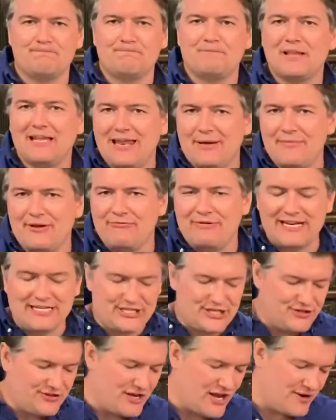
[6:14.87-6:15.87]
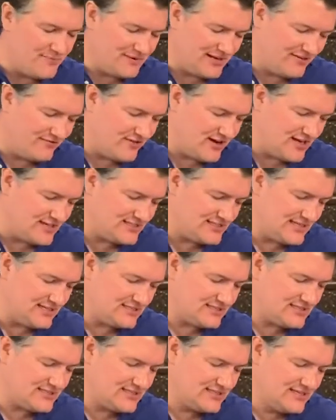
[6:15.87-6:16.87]
Let me read you the opening
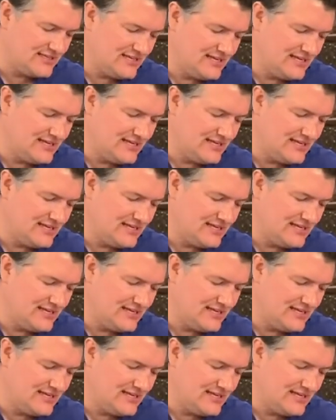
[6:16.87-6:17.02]
verses.